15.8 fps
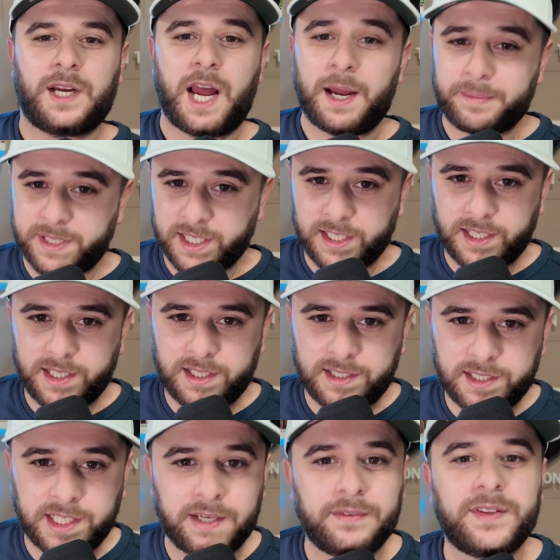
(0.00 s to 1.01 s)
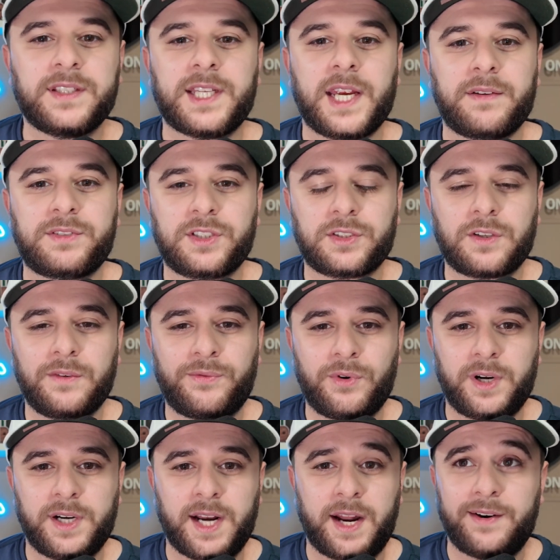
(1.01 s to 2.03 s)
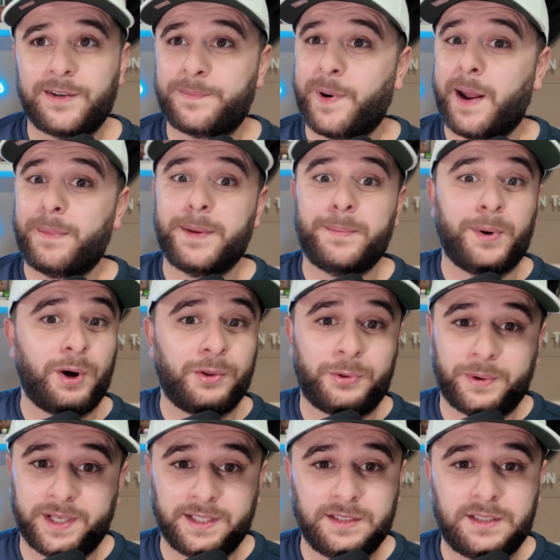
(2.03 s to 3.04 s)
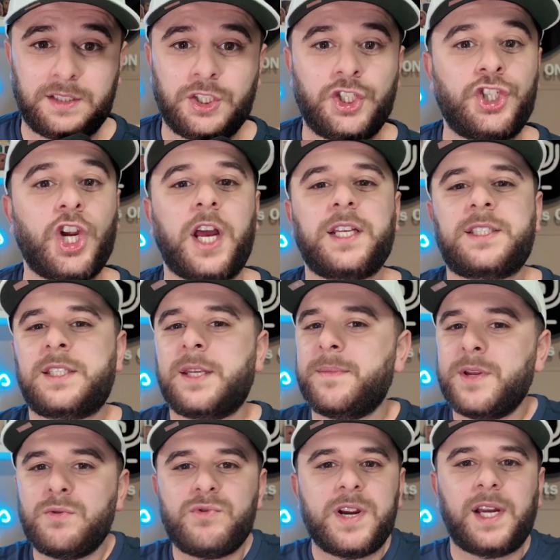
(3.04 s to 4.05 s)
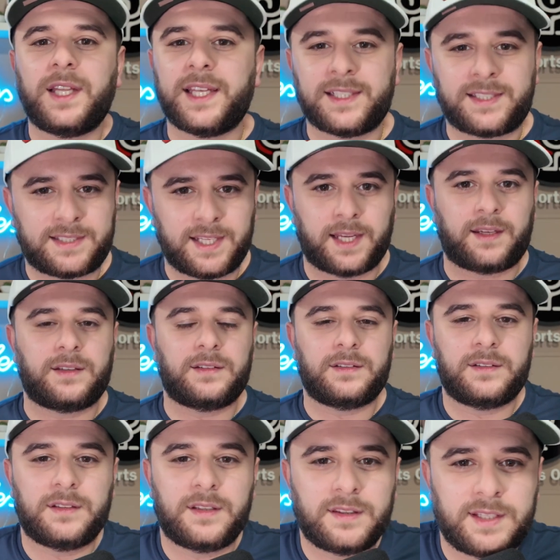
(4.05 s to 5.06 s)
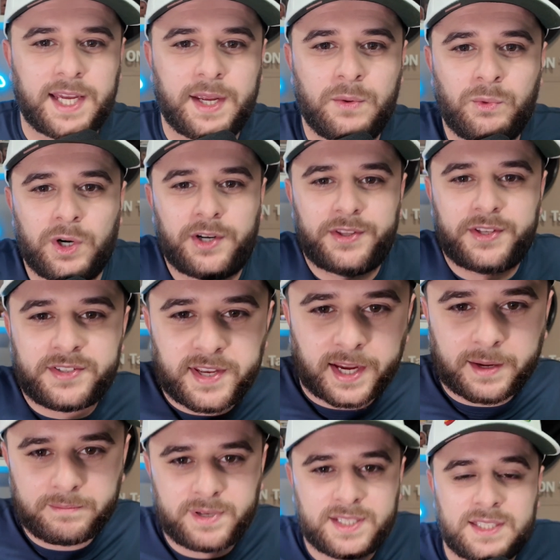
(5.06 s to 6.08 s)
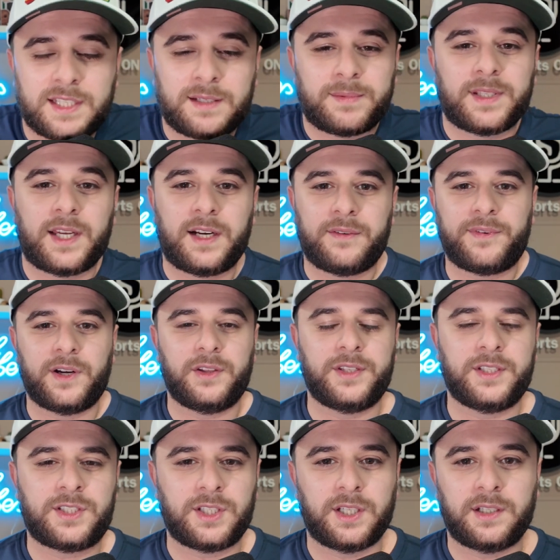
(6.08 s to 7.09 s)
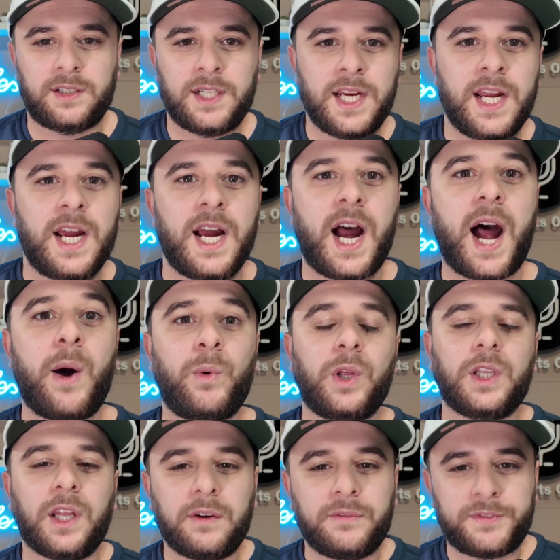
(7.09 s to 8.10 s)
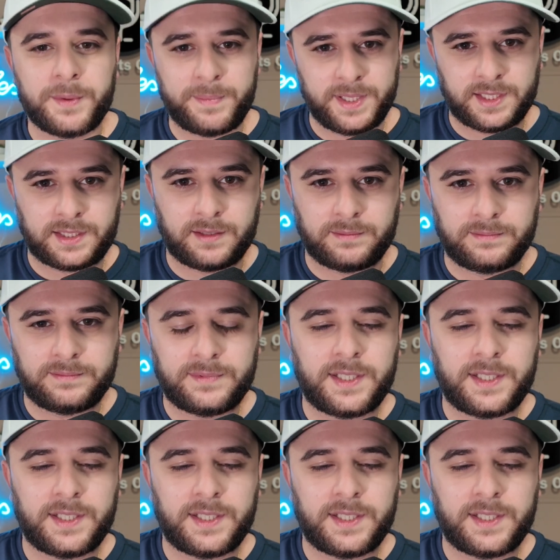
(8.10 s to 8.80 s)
I'm going to give the San Francisco 49ers probably both wins just to be realistic. They were the second best team in the NFL this year. I will love to beat them.